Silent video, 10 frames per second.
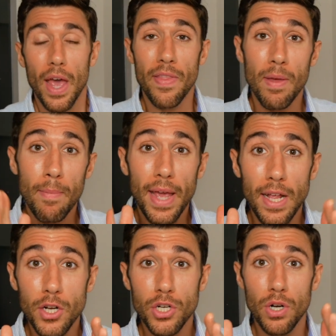And then
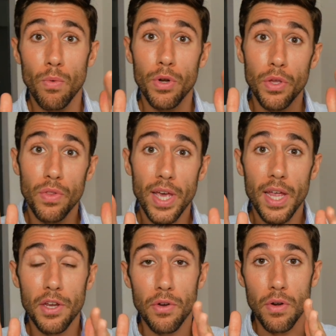making sure when you
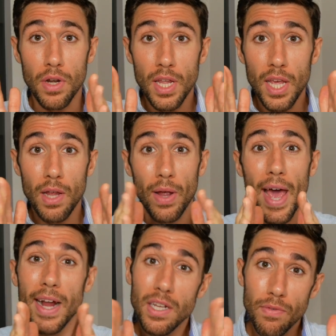land knee,
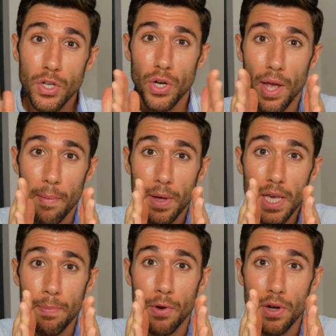actively try and
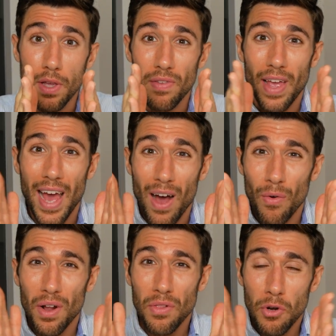keep your knees
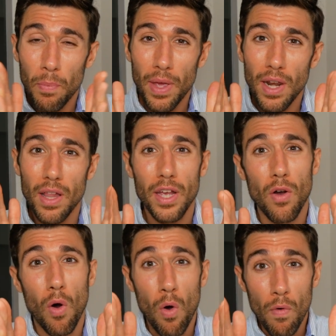out a little bit, like
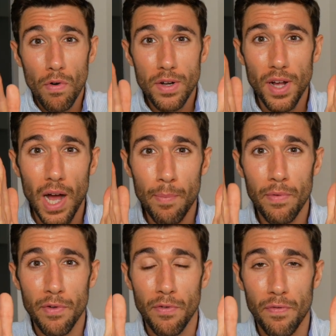over top
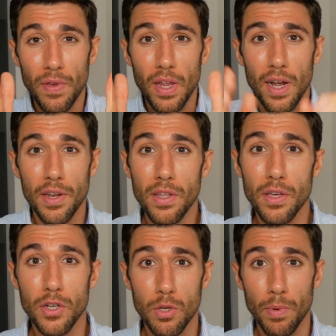of your feet.
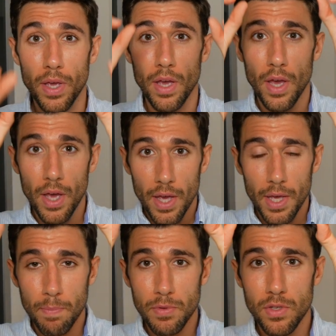Ideally it should be
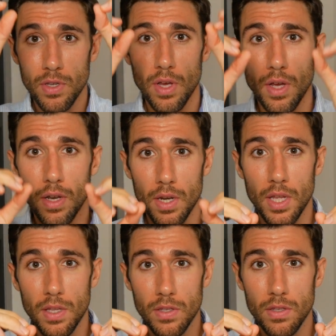hips,
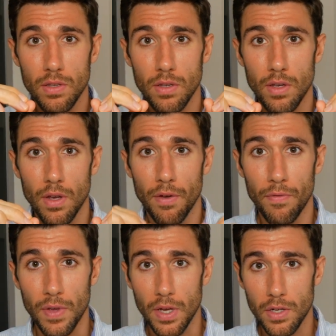knees,
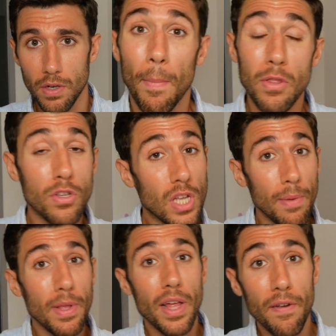feet. But there's gonna
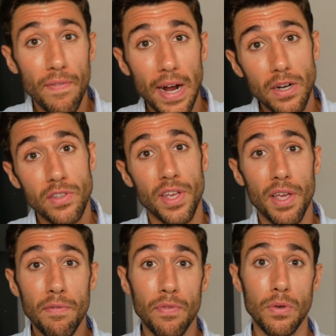be a lot of factors that
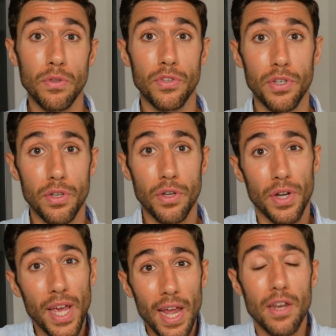influence your
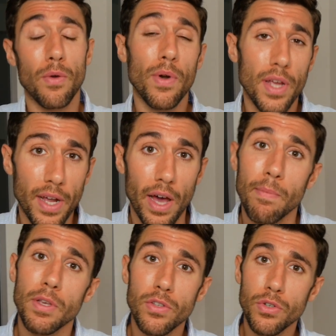gait and your running
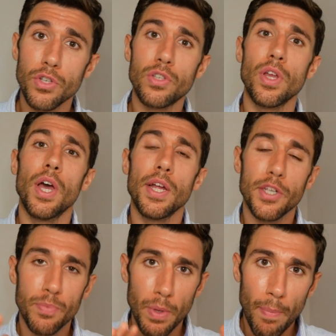economy. So just
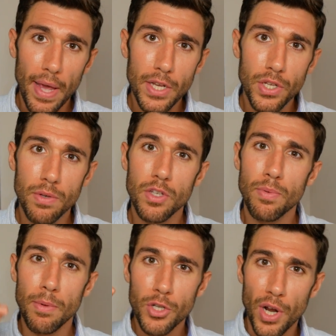just be patient. Just
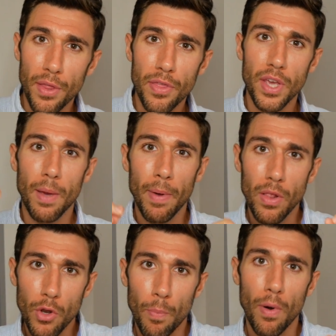maybe try and think
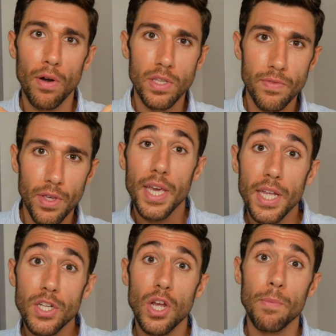about little parts of it
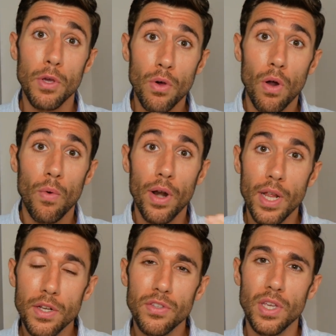each time you go out
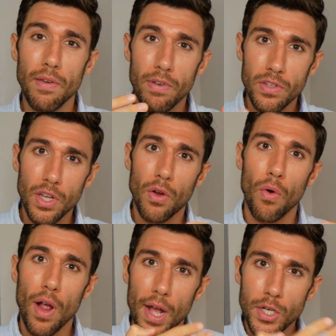running. Just think of it as like
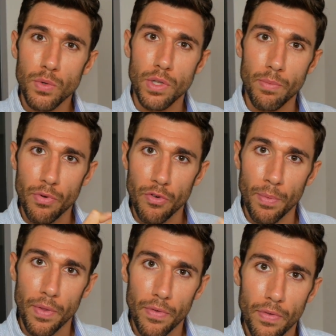gradual
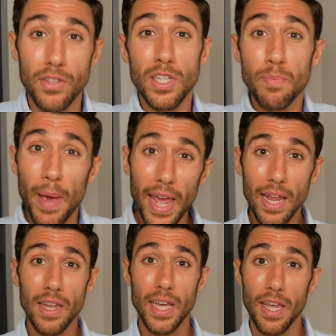improvements. So that's
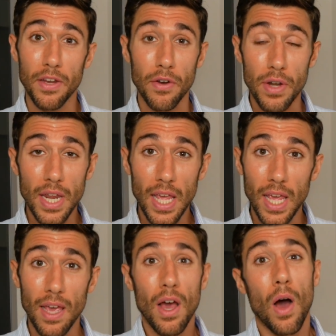pain like in your
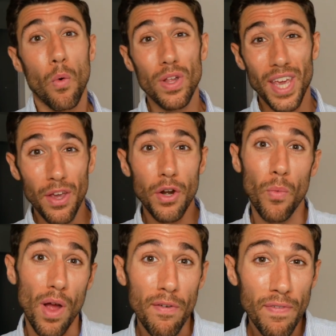knee. Will it get you to
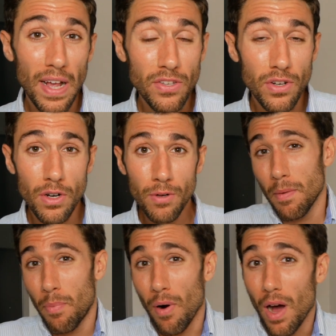run faster?
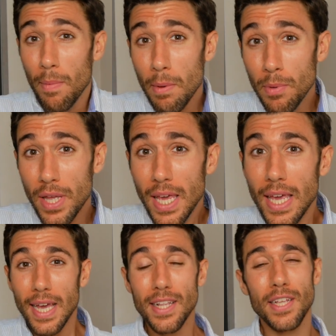Probably.
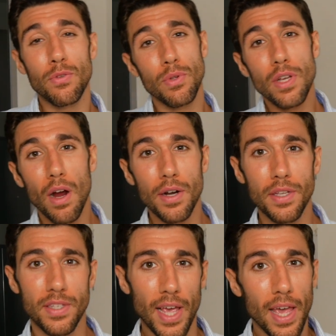It's really hard to
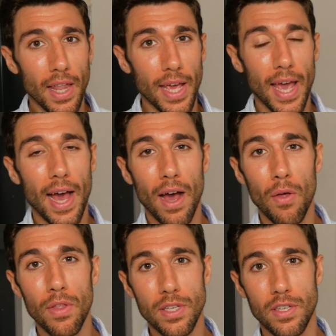say like how
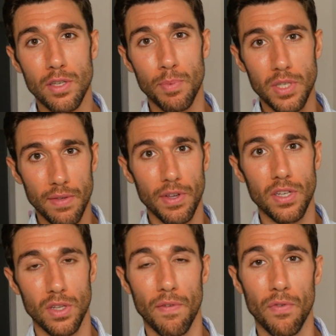this specific
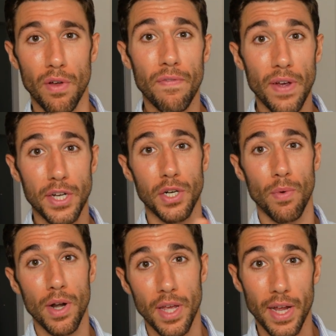stuff will affect your
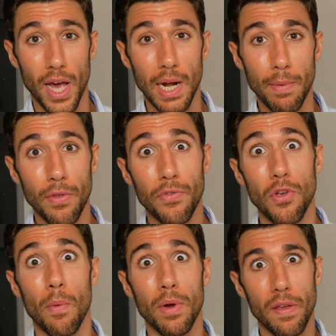running economy.
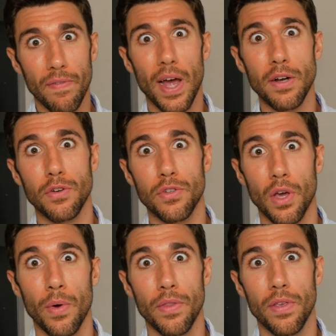So many factors
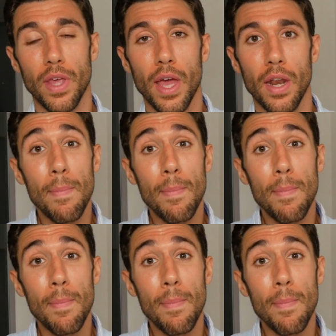go into that.